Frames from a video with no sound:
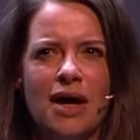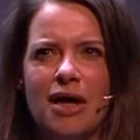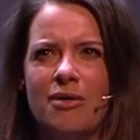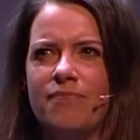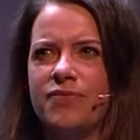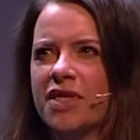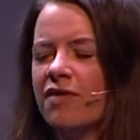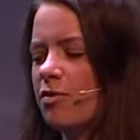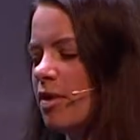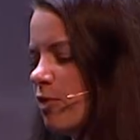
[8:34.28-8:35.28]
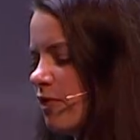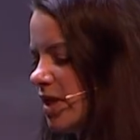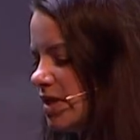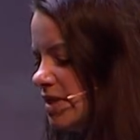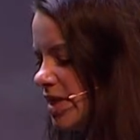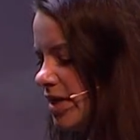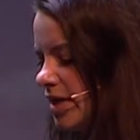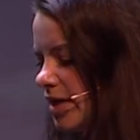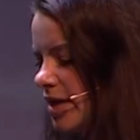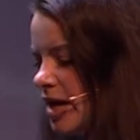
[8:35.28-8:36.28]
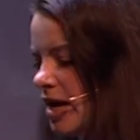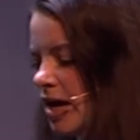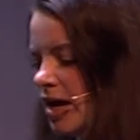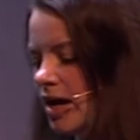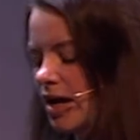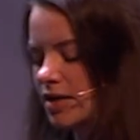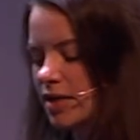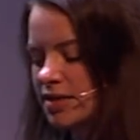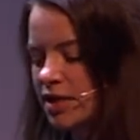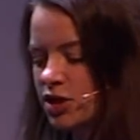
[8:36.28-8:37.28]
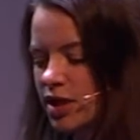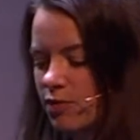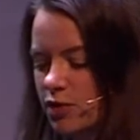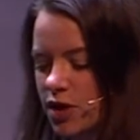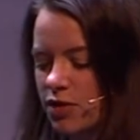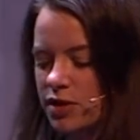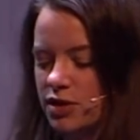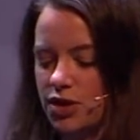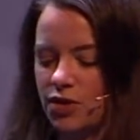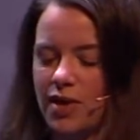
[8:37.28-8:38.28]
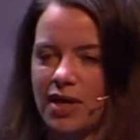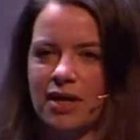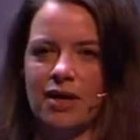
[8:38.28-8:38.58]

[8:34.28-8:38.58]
to give you a bit more of an understanding, essentially what tokens are doing